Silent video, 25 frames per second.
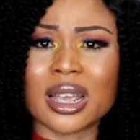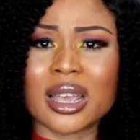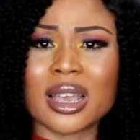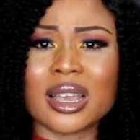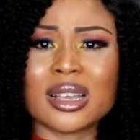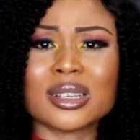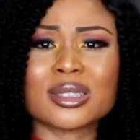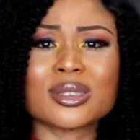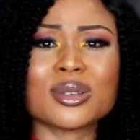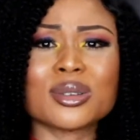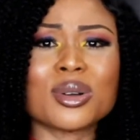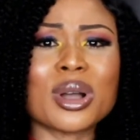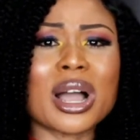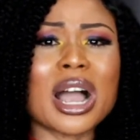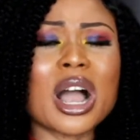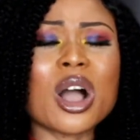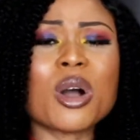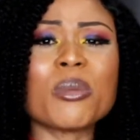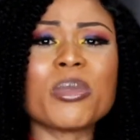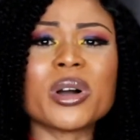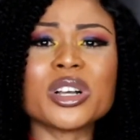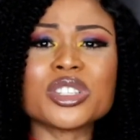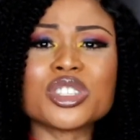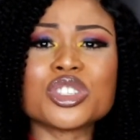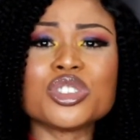So how
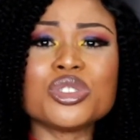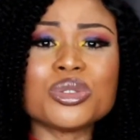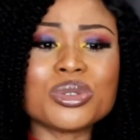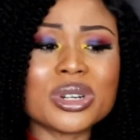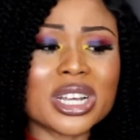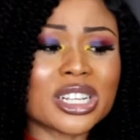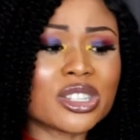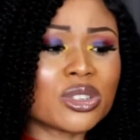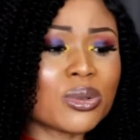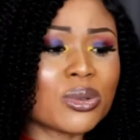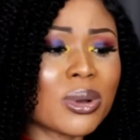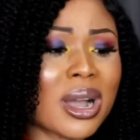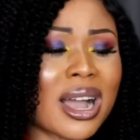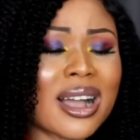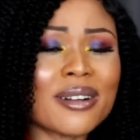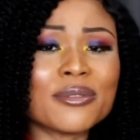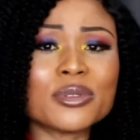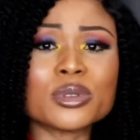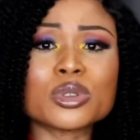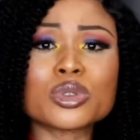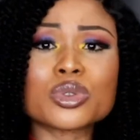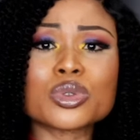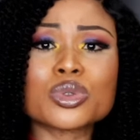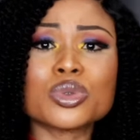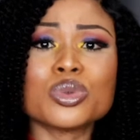about you that you have
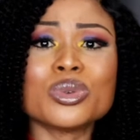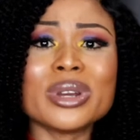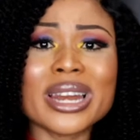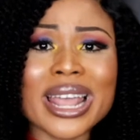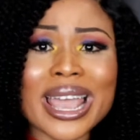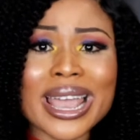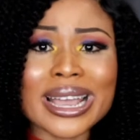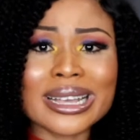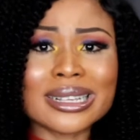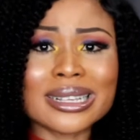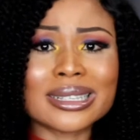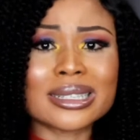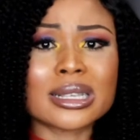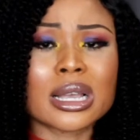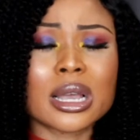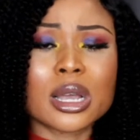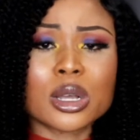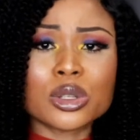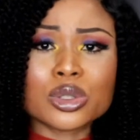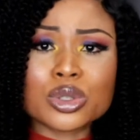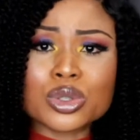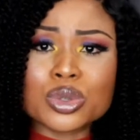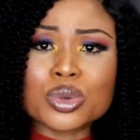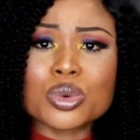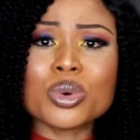2 legs,
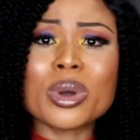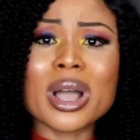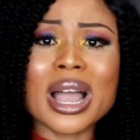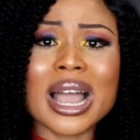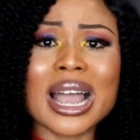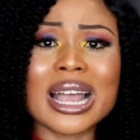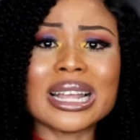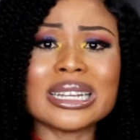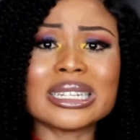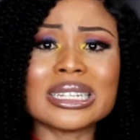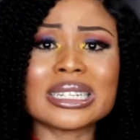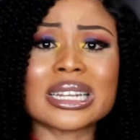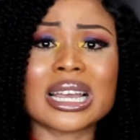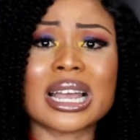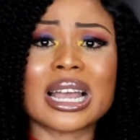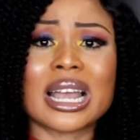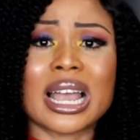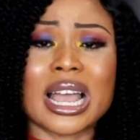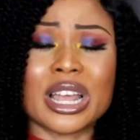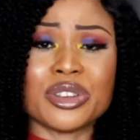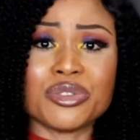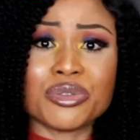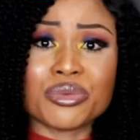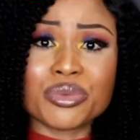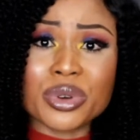2 hands,
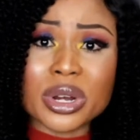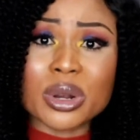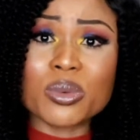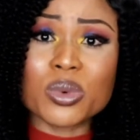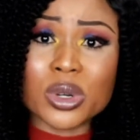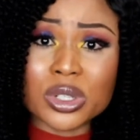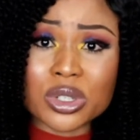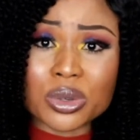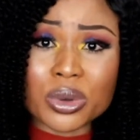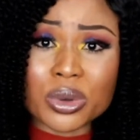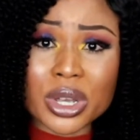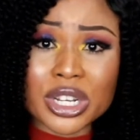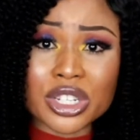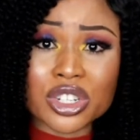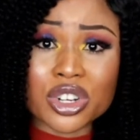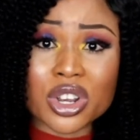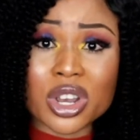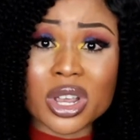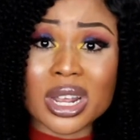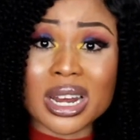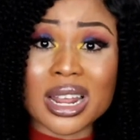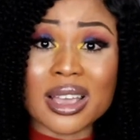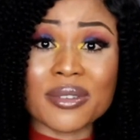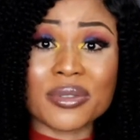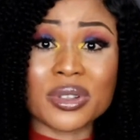and you really want to enjoy your
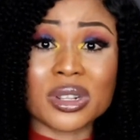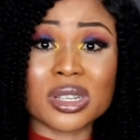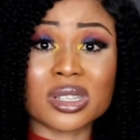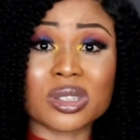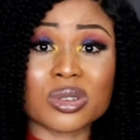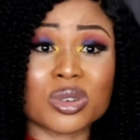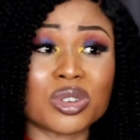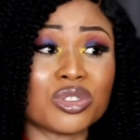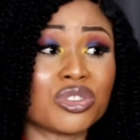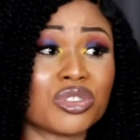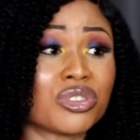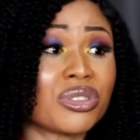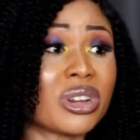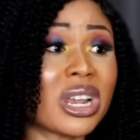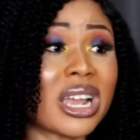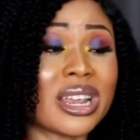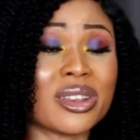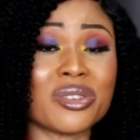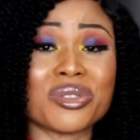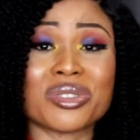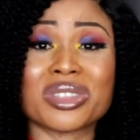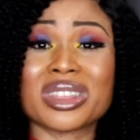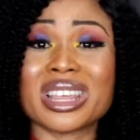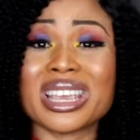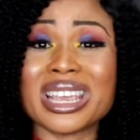life in this country and you
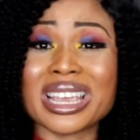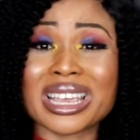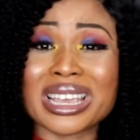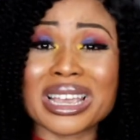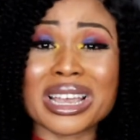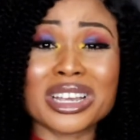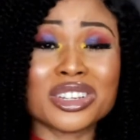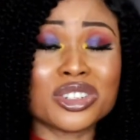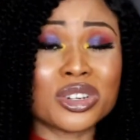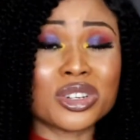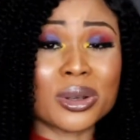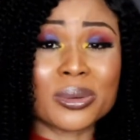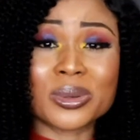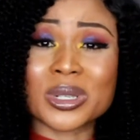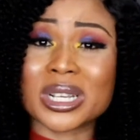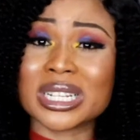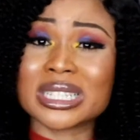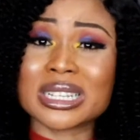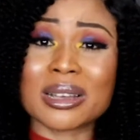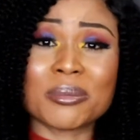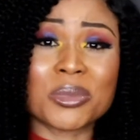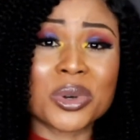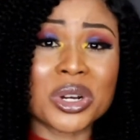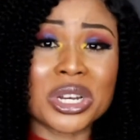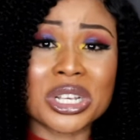think job center
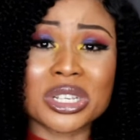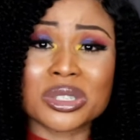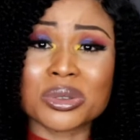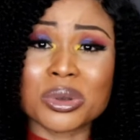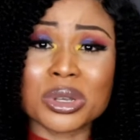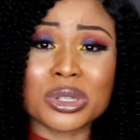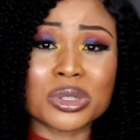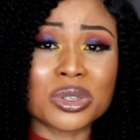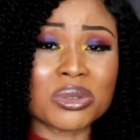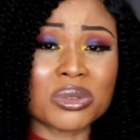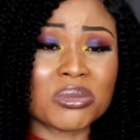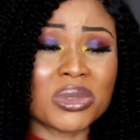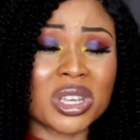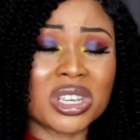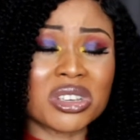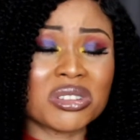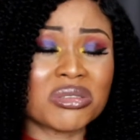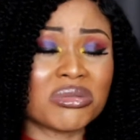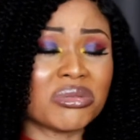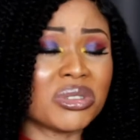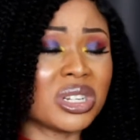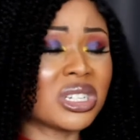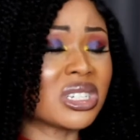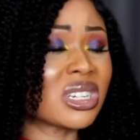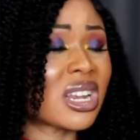money is going to make you
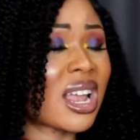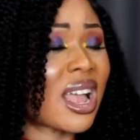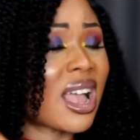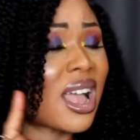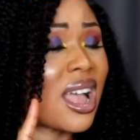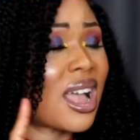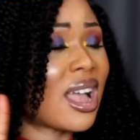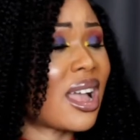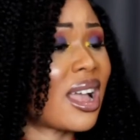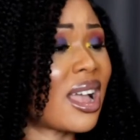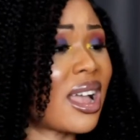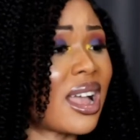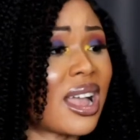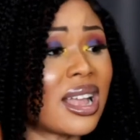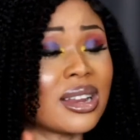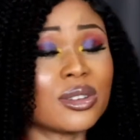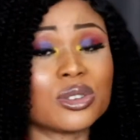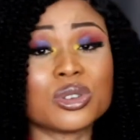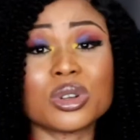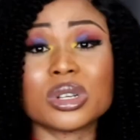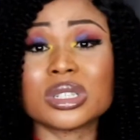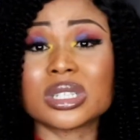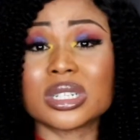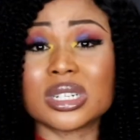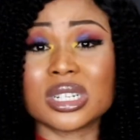rich?
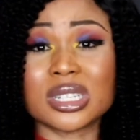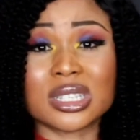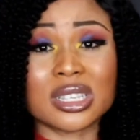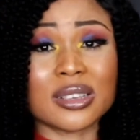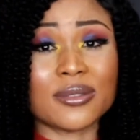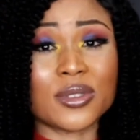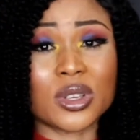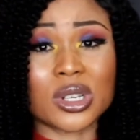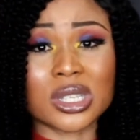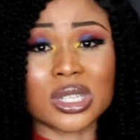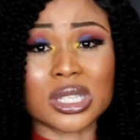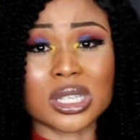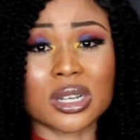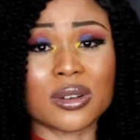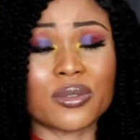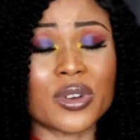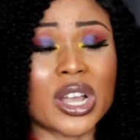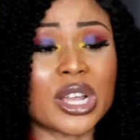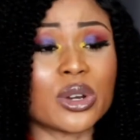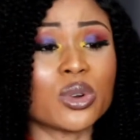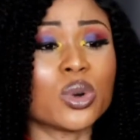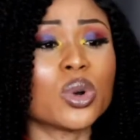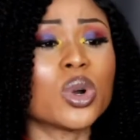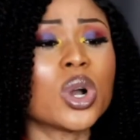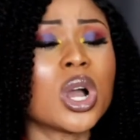Don't deceive yourself. I
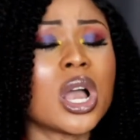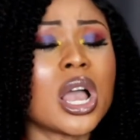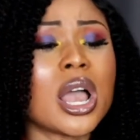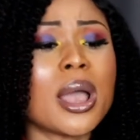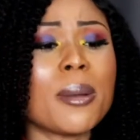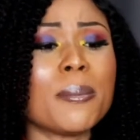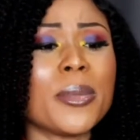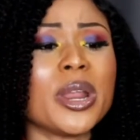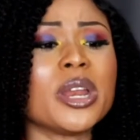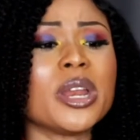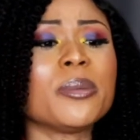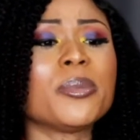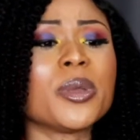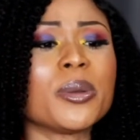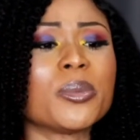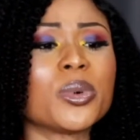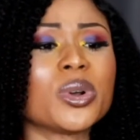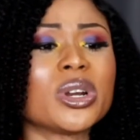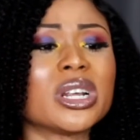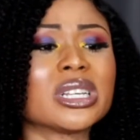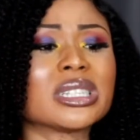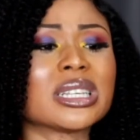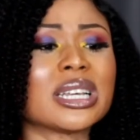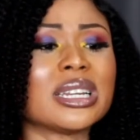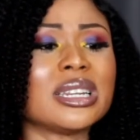know many people
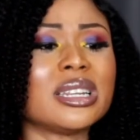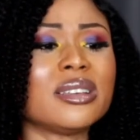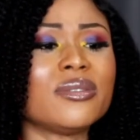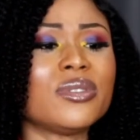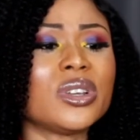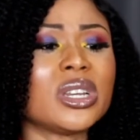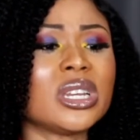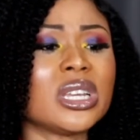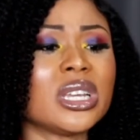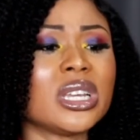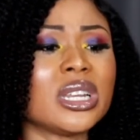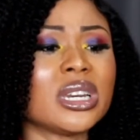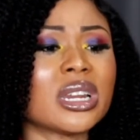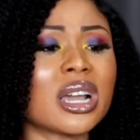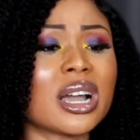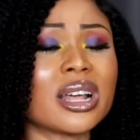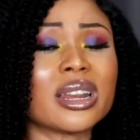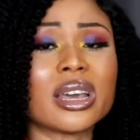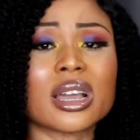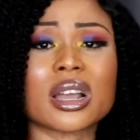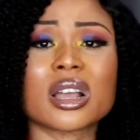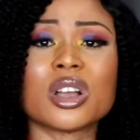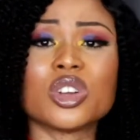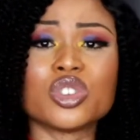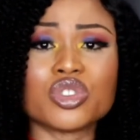that are living in other
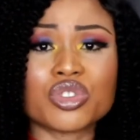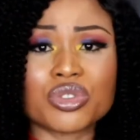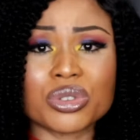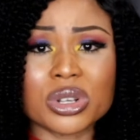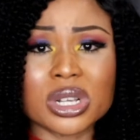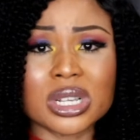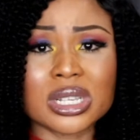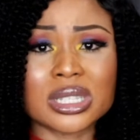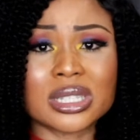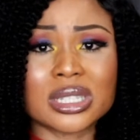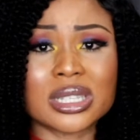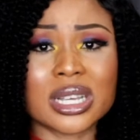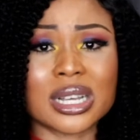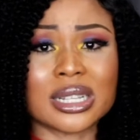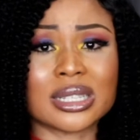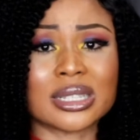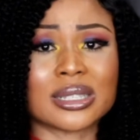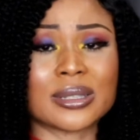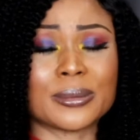countries that,